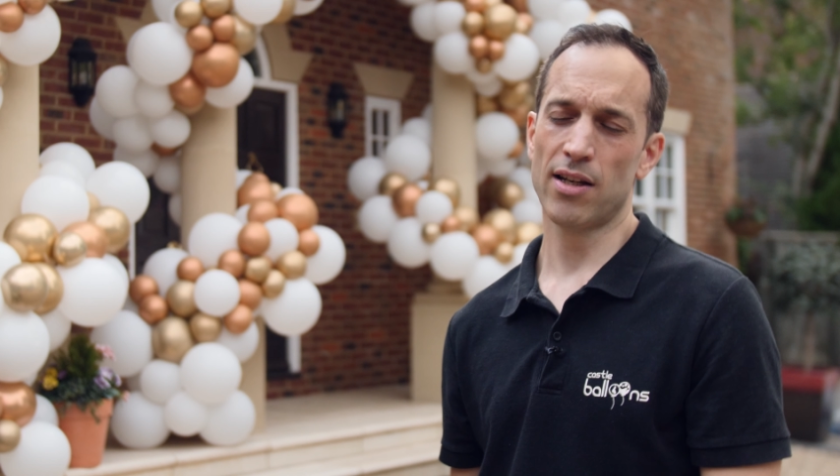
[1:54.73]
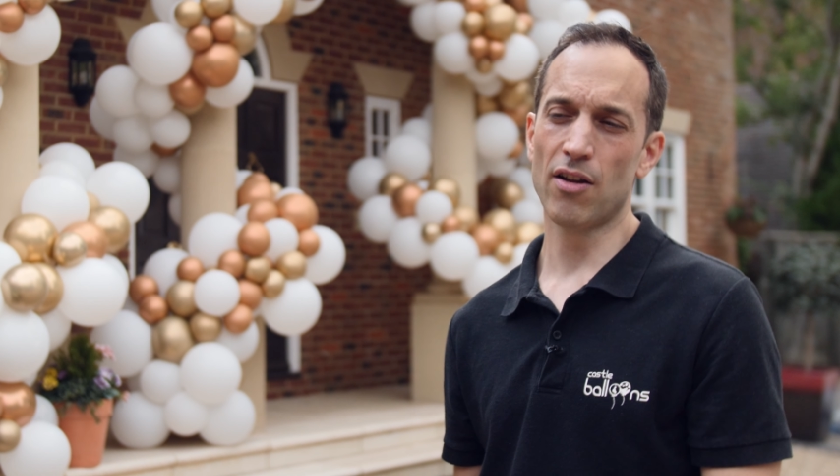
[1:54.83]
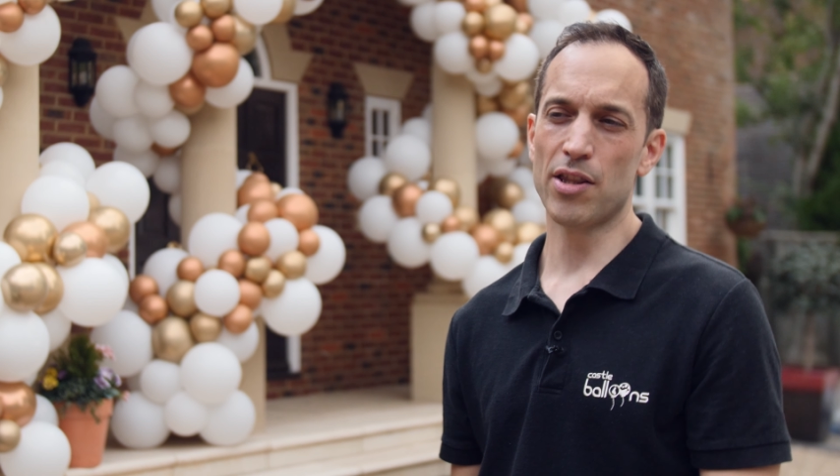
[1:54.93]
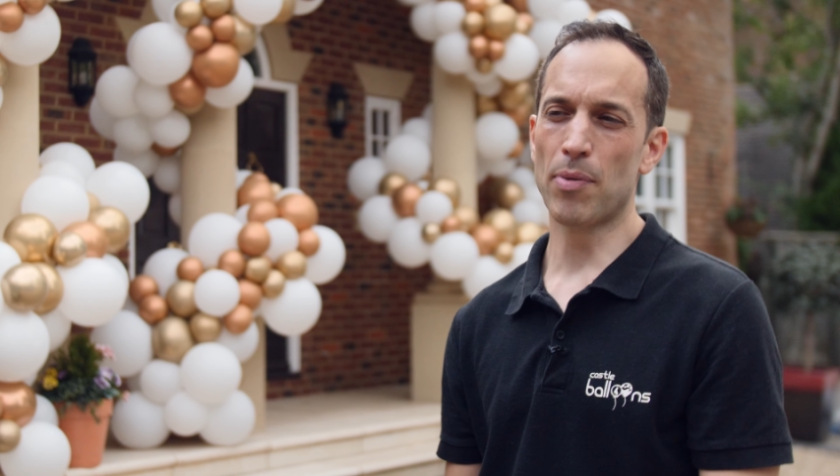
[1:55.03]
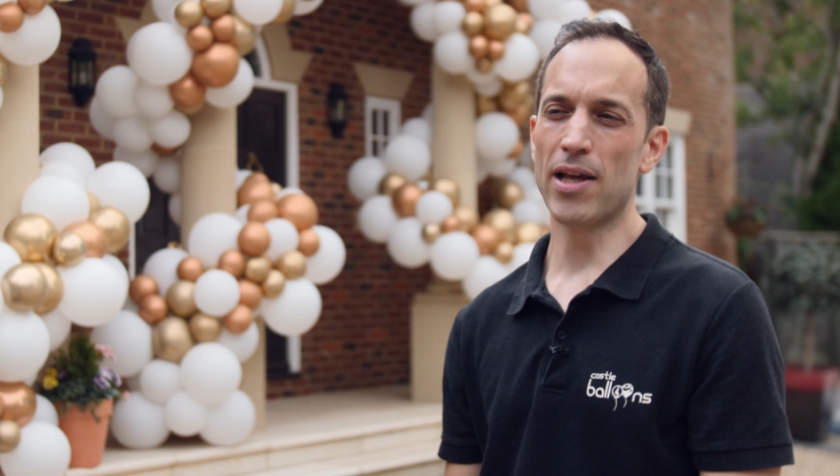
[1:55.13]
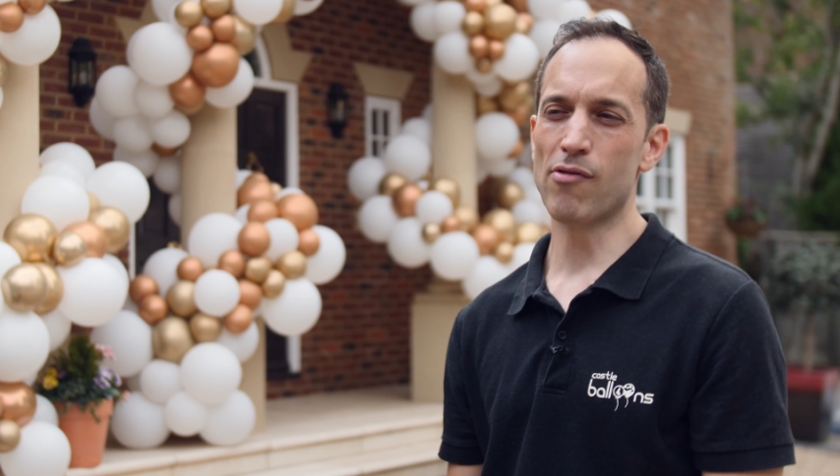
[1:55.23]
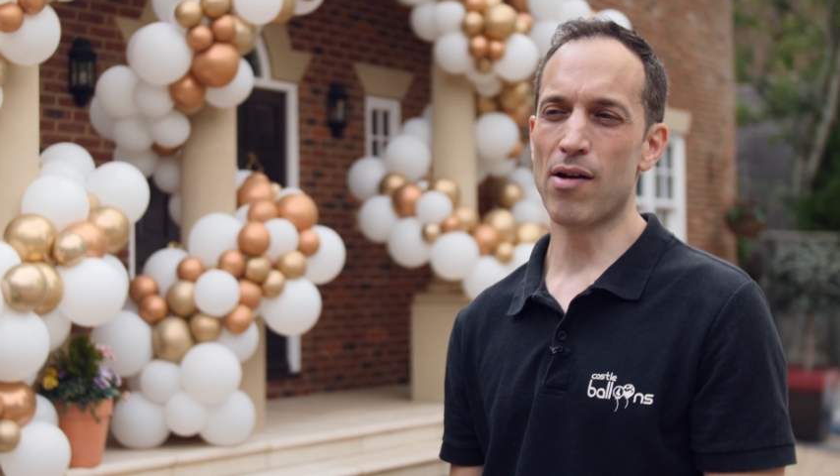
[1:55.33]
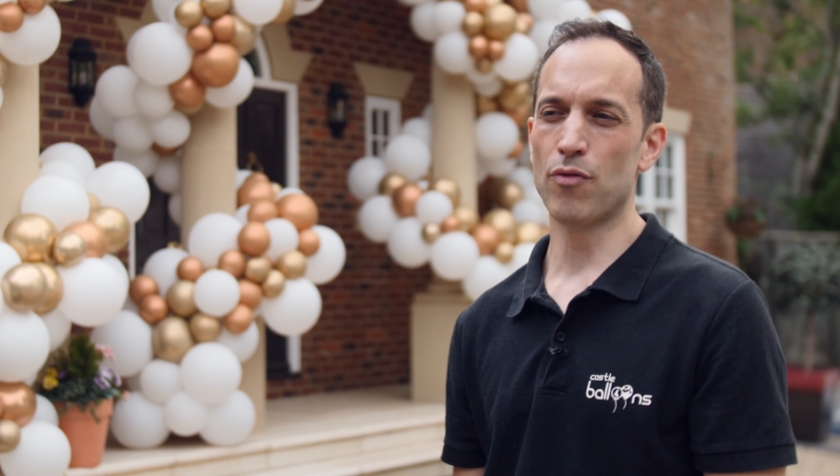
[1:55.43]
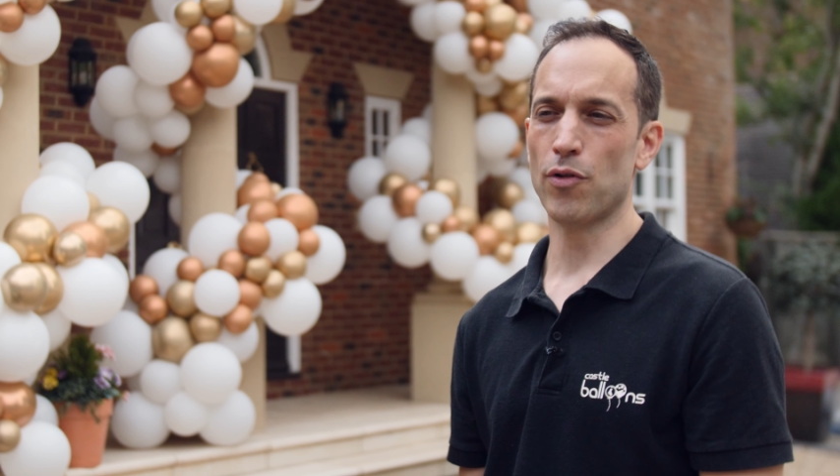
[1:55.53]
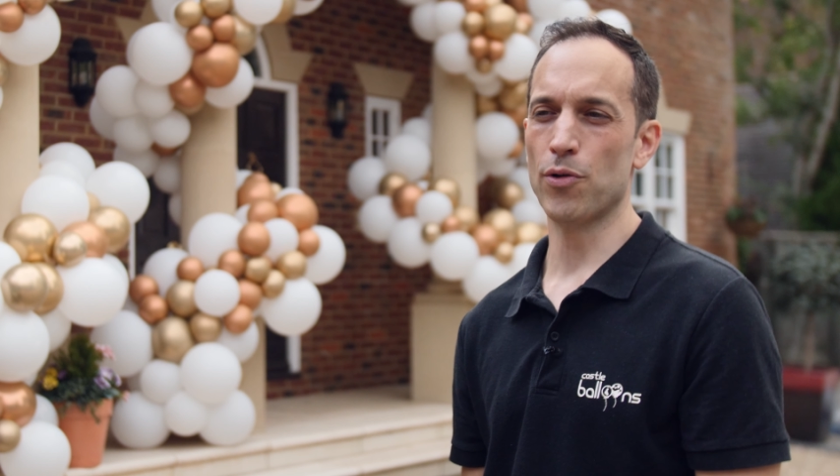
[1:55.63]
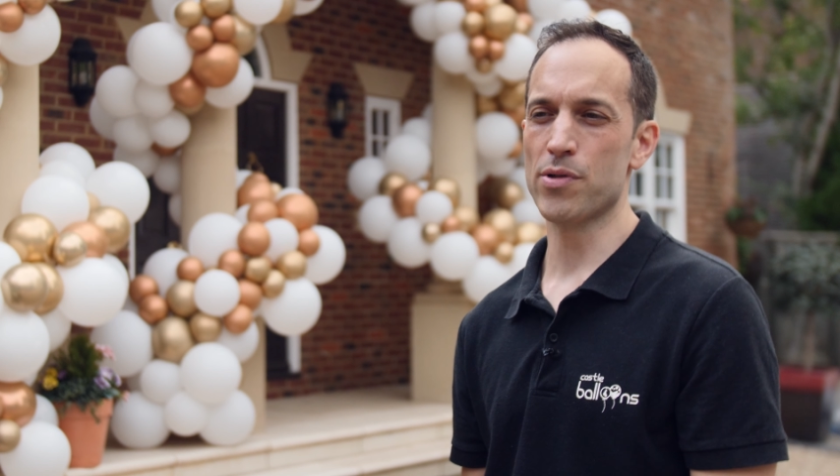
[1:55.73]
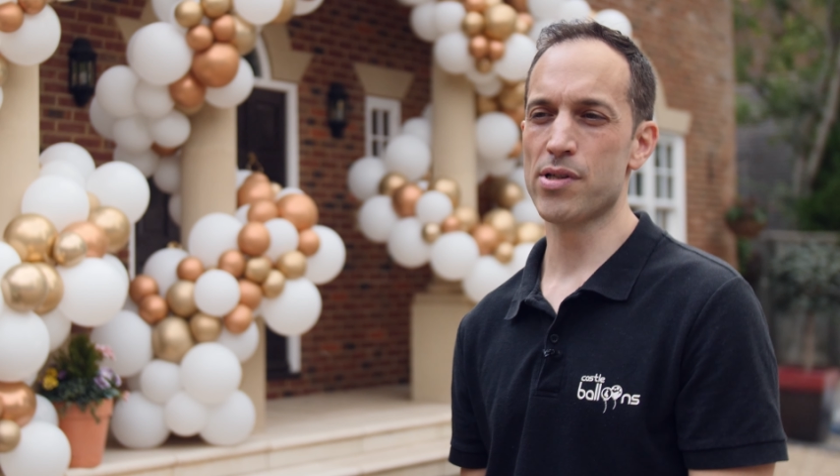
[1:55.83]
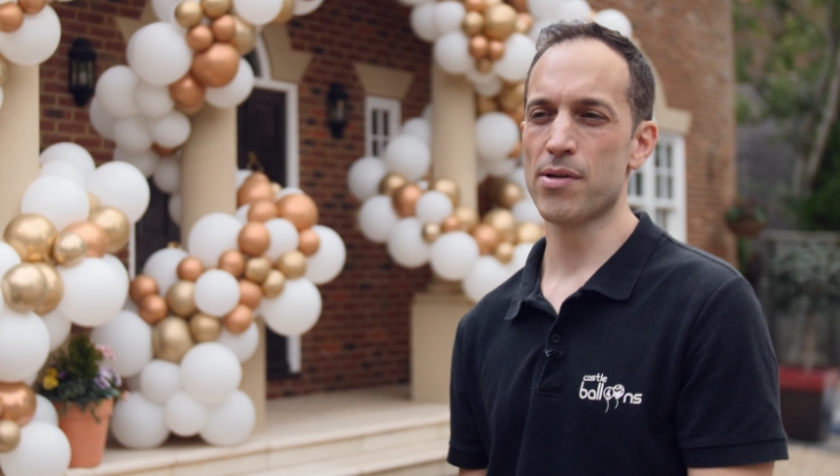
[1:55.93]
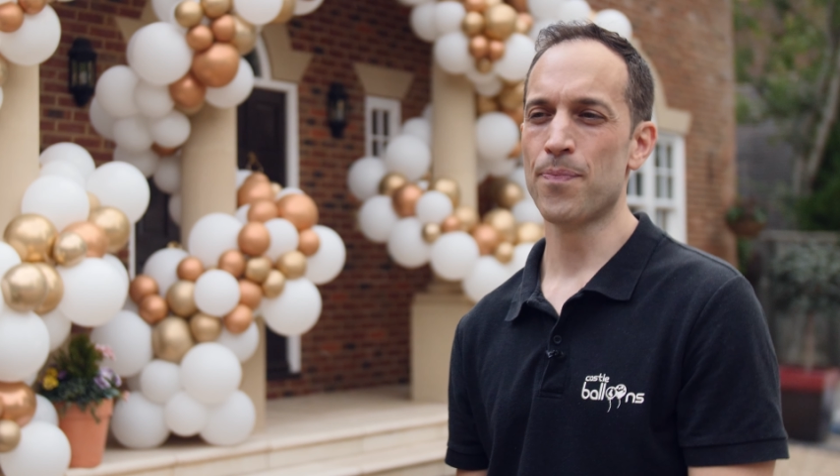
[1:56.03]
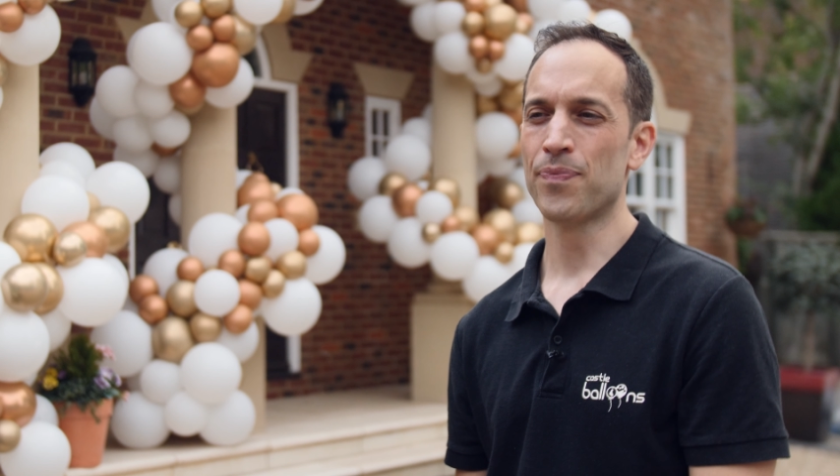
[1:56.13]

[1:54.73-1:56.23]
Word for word: like the playground floors.